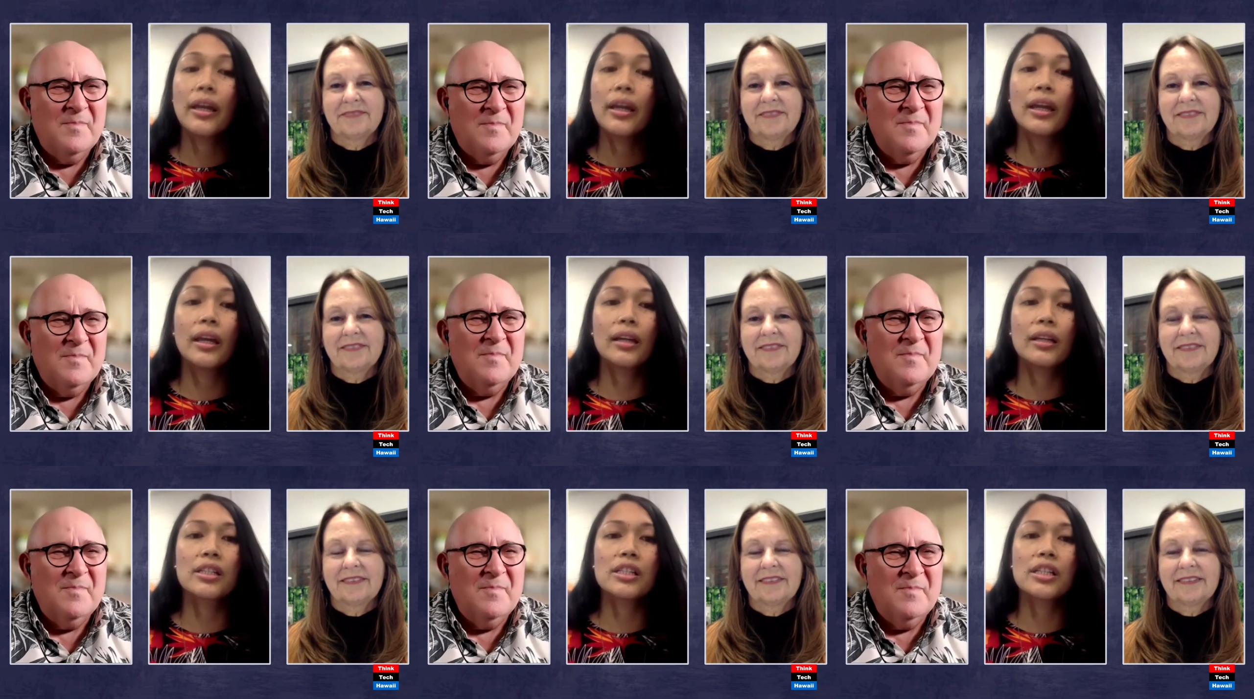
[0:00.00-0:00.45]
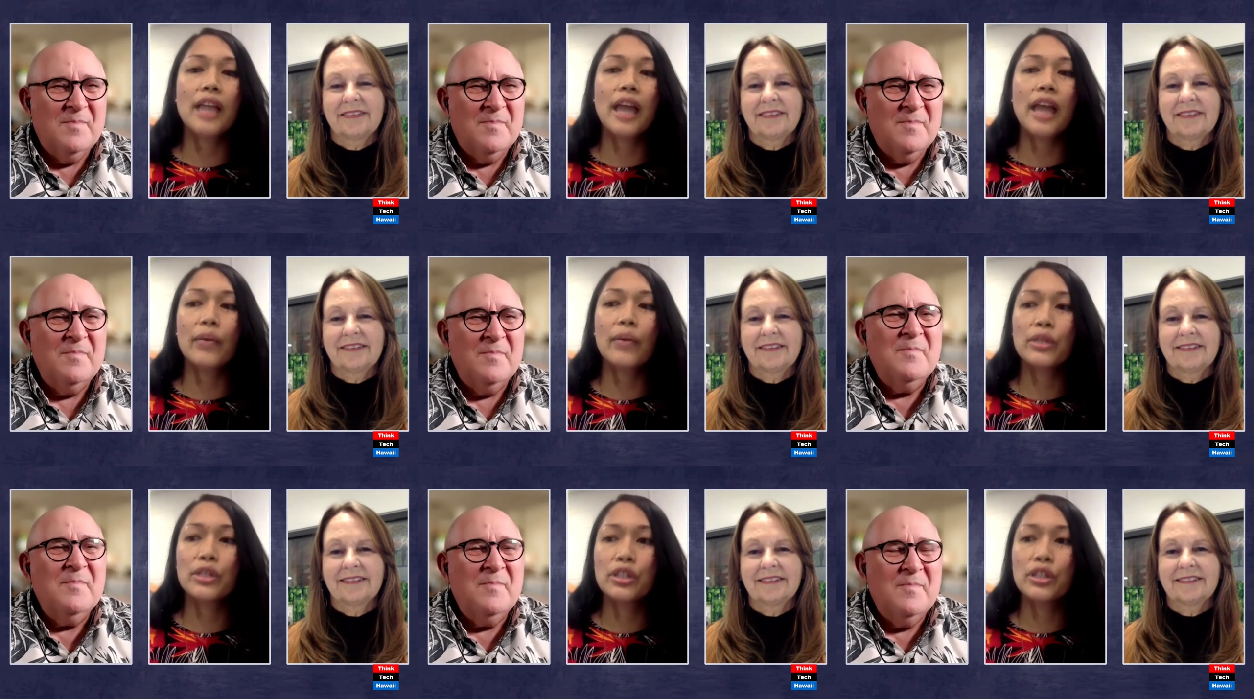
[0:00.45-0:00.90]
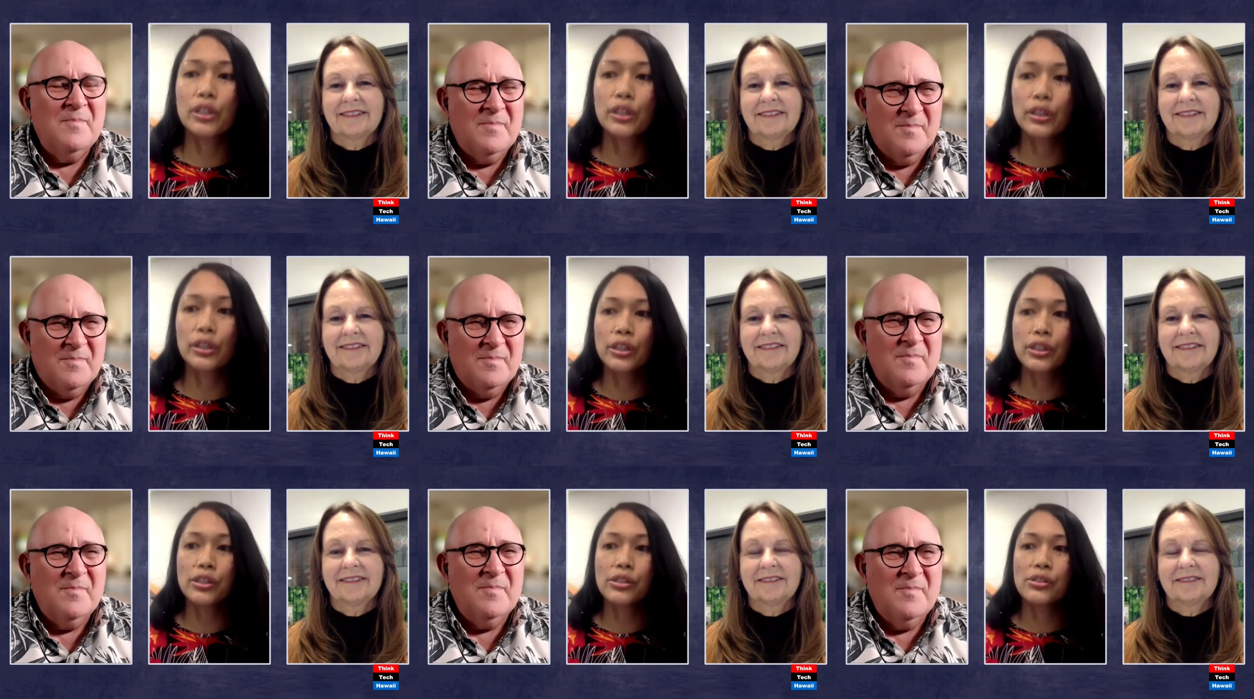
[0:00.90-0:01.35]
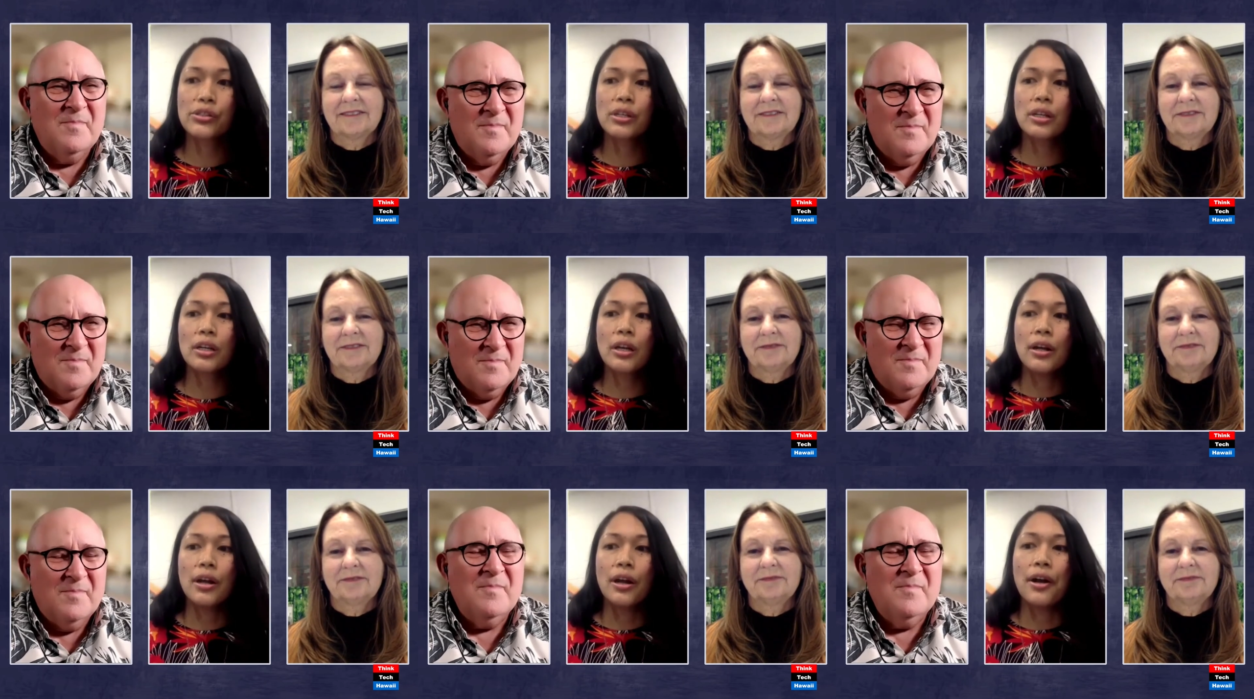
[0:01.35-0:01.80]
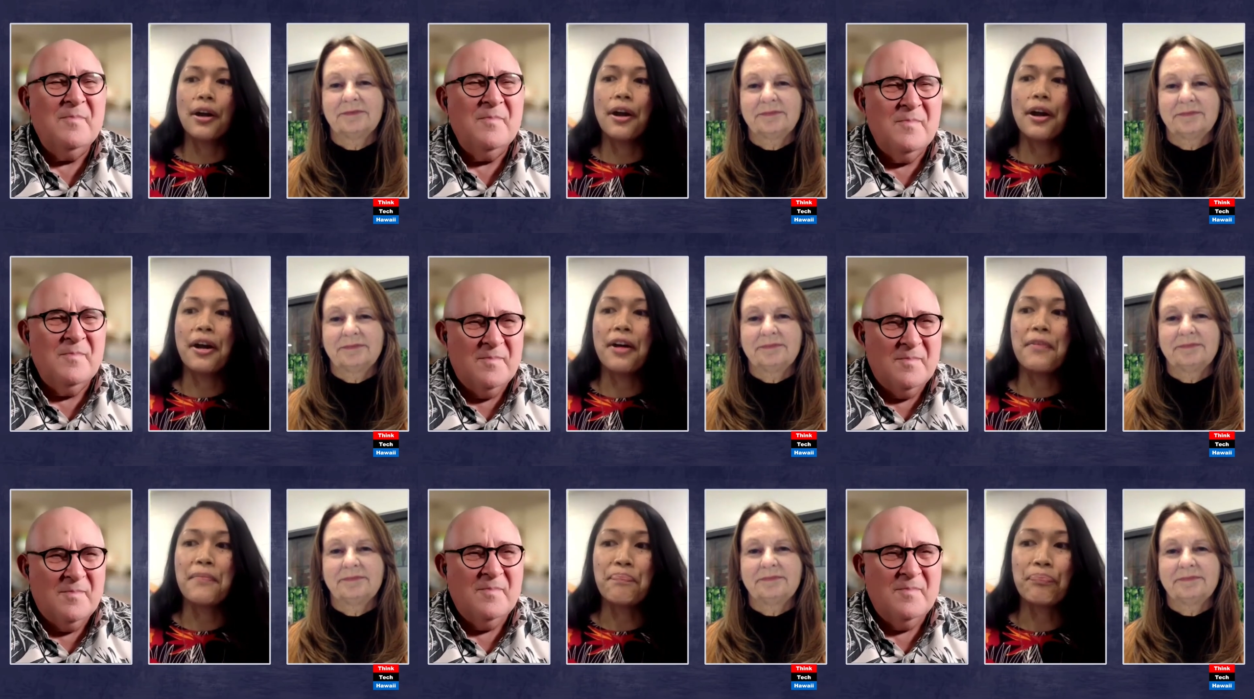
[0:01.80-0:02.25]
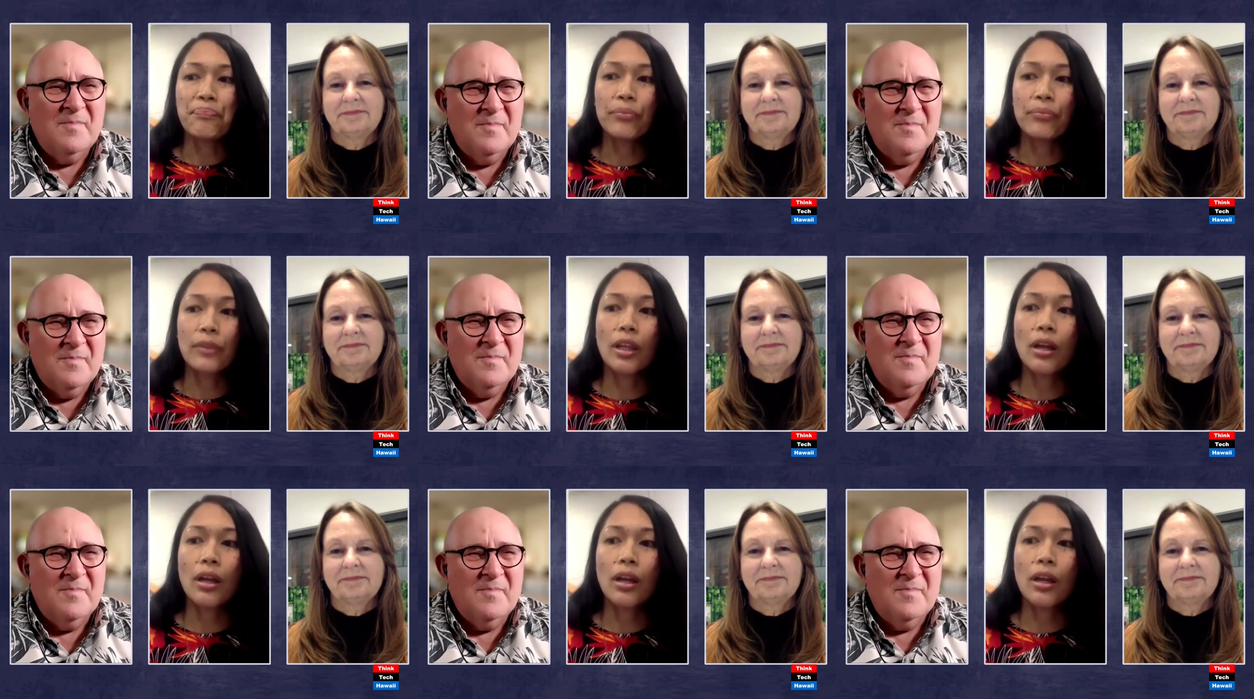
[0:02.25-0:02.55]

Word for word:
Speaker 1: English language learners, um,